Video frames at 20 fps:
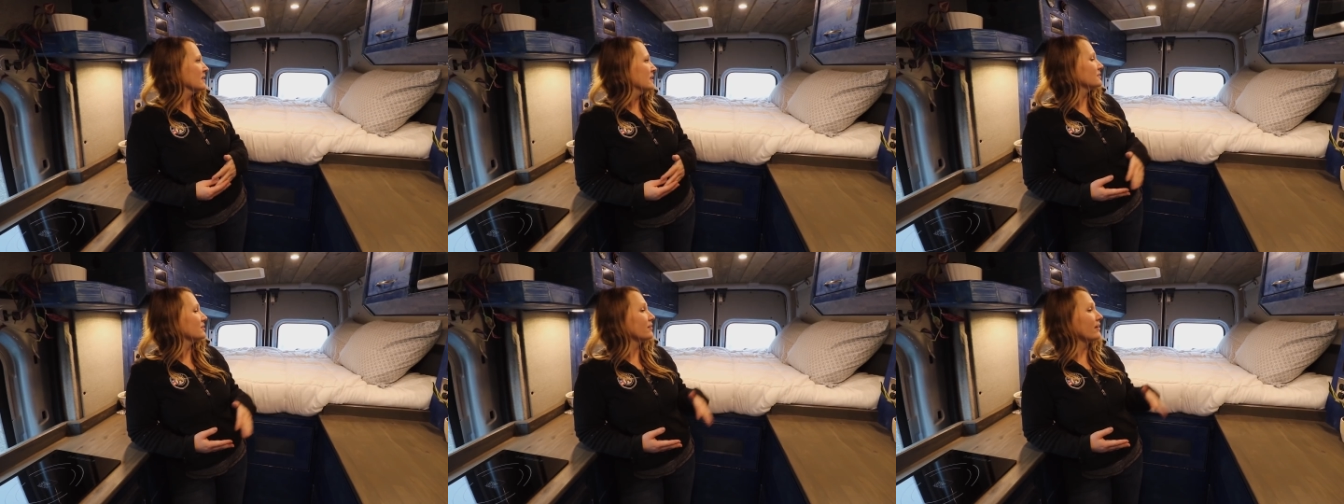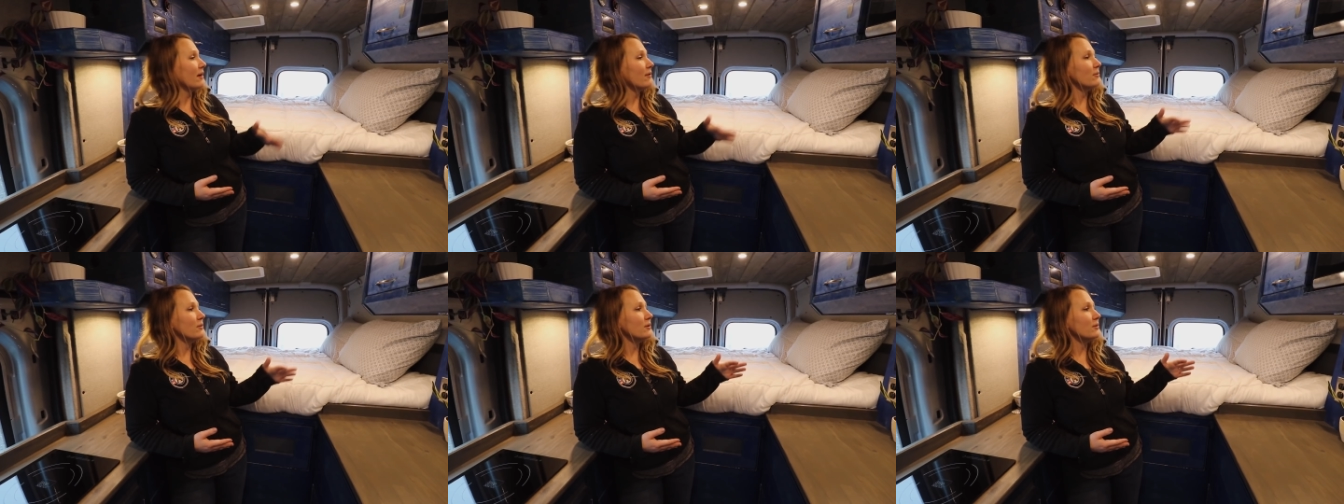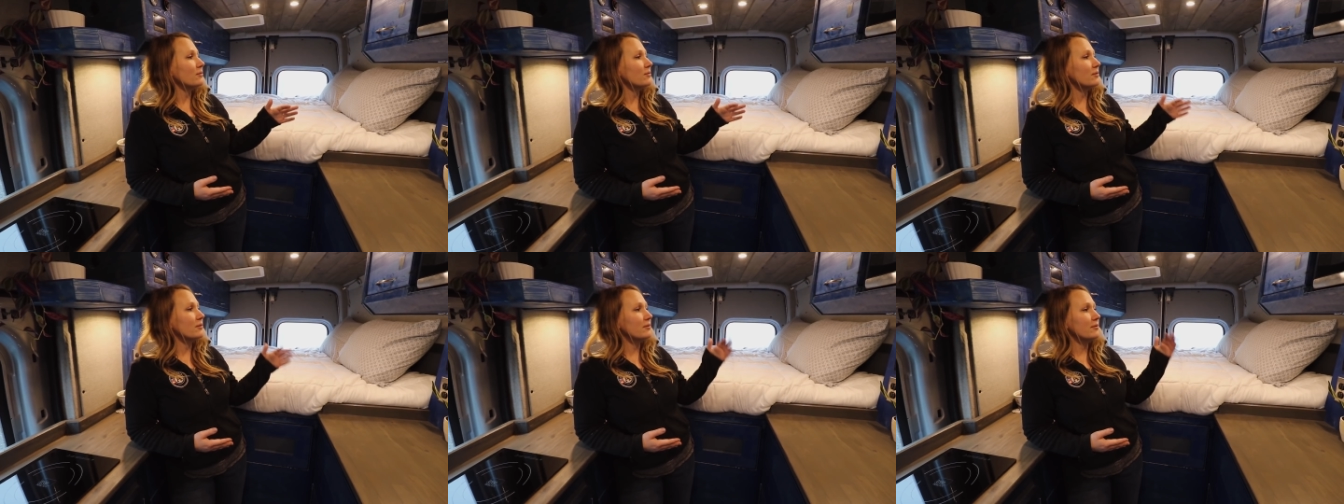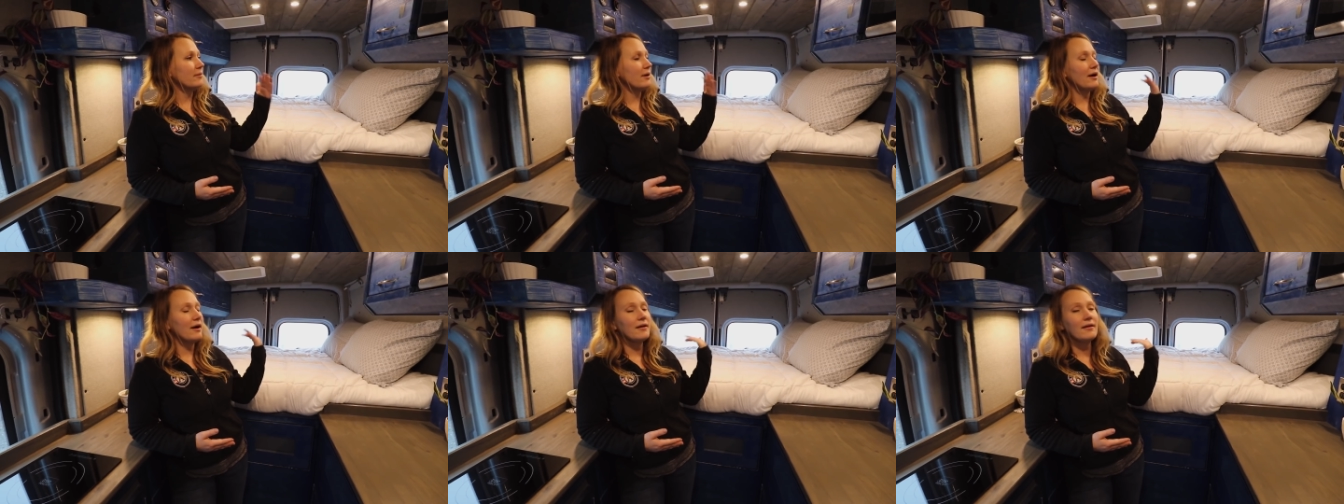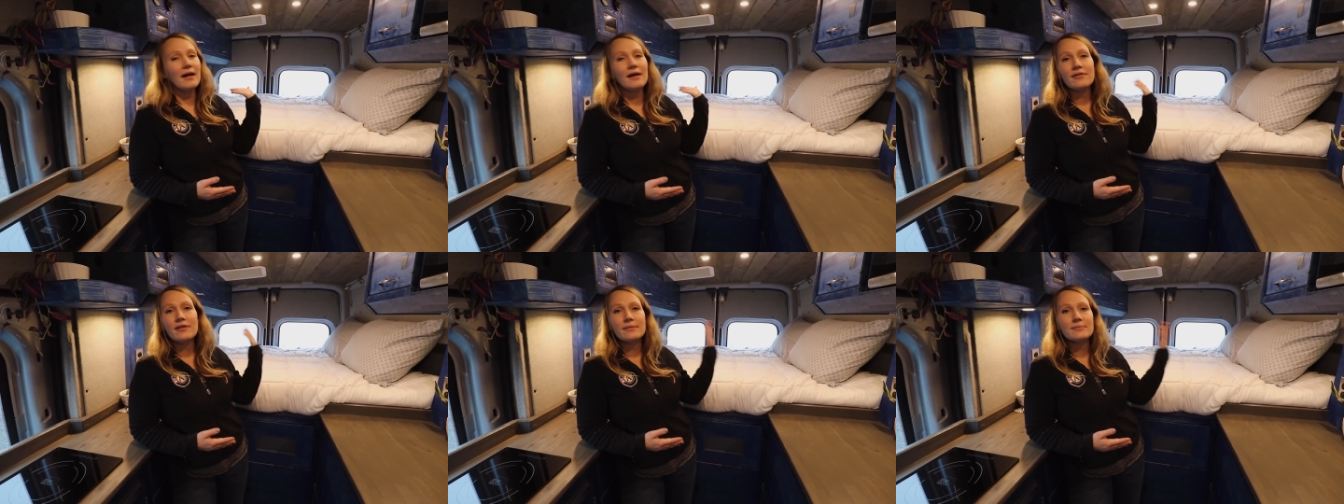So that will
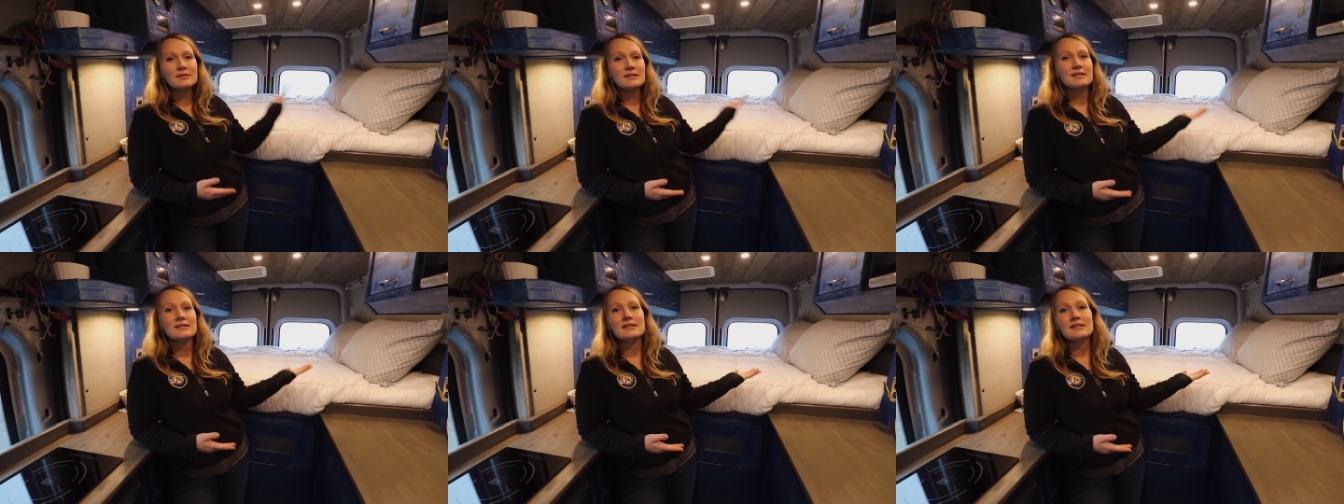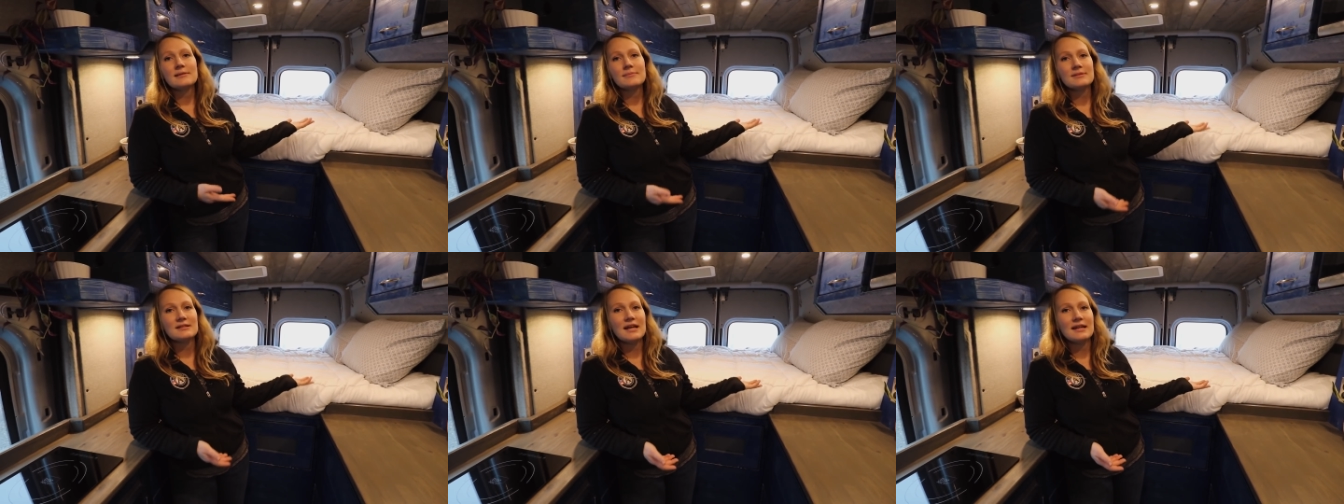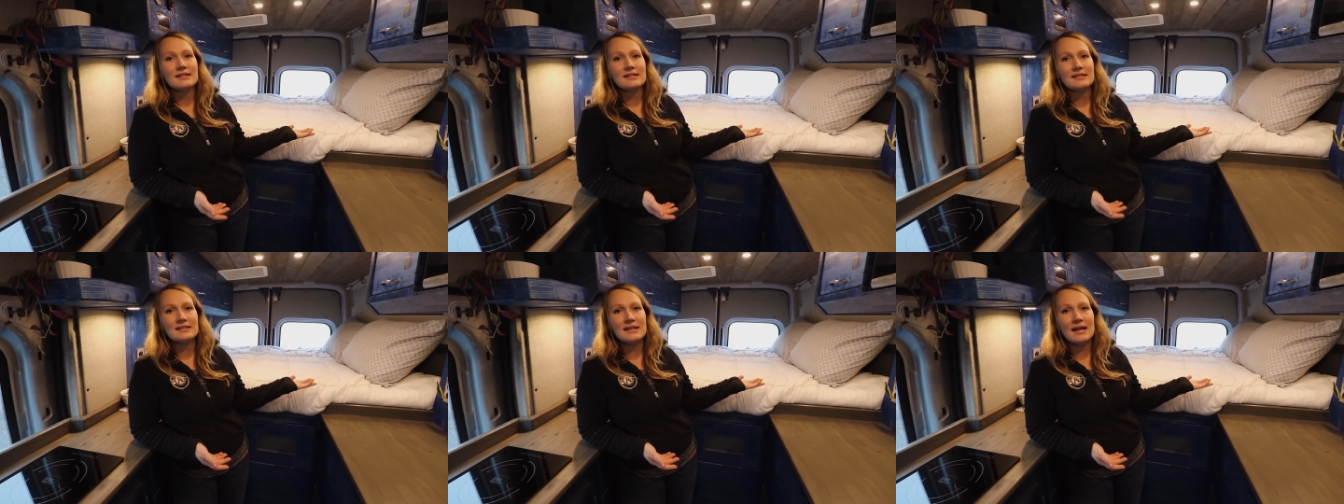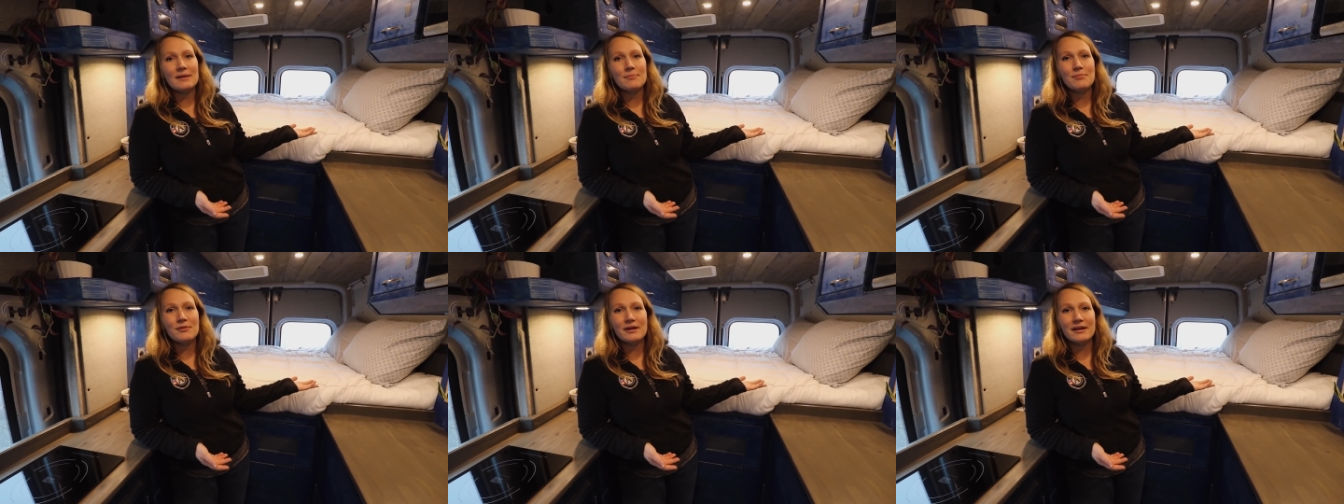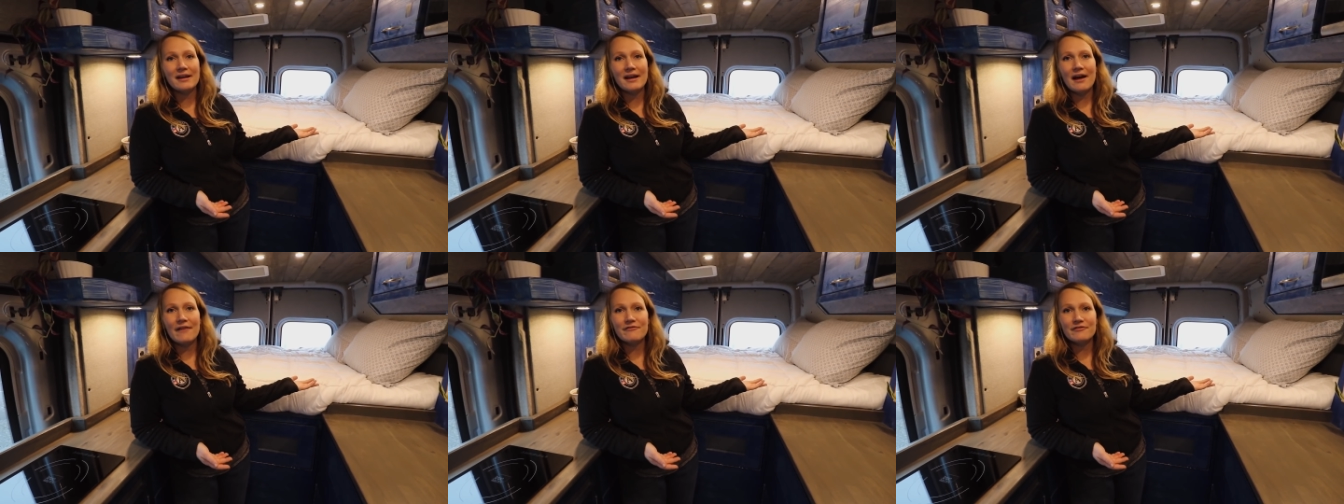allow them to sleep side to side
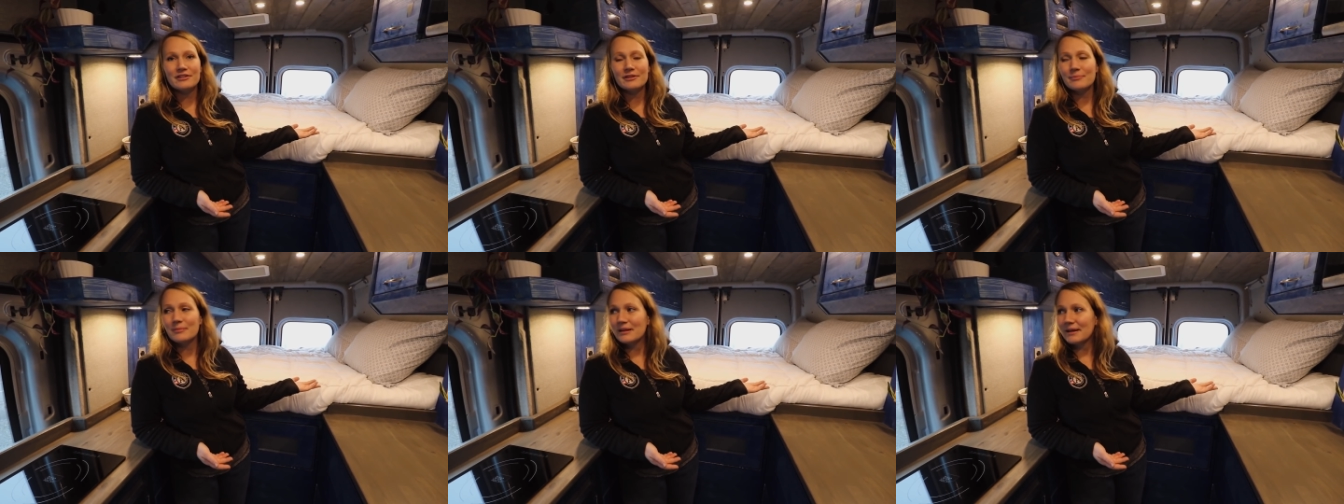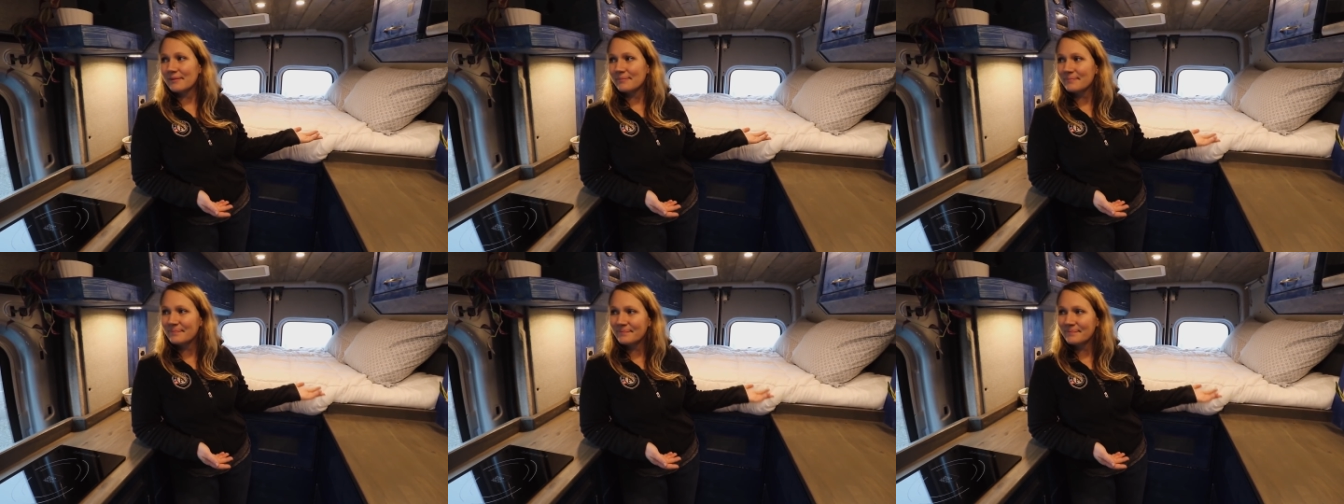pretty comfortably.